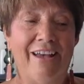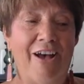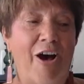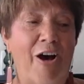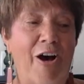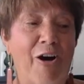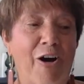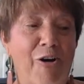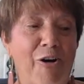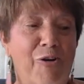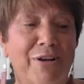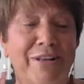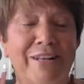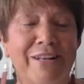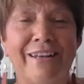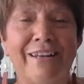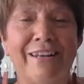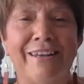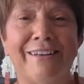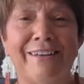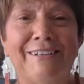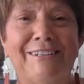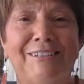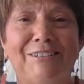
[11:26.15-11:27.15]
Oh,
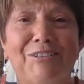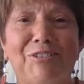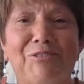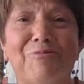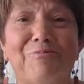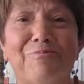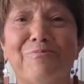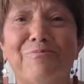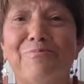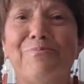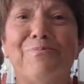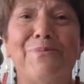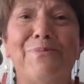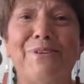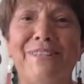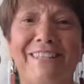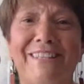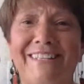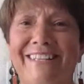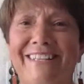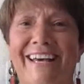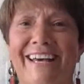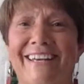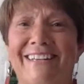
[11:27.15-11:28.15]
and
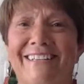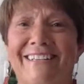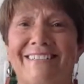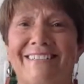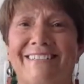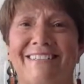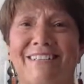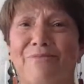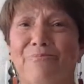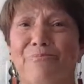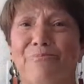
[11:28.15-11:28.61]
put the dust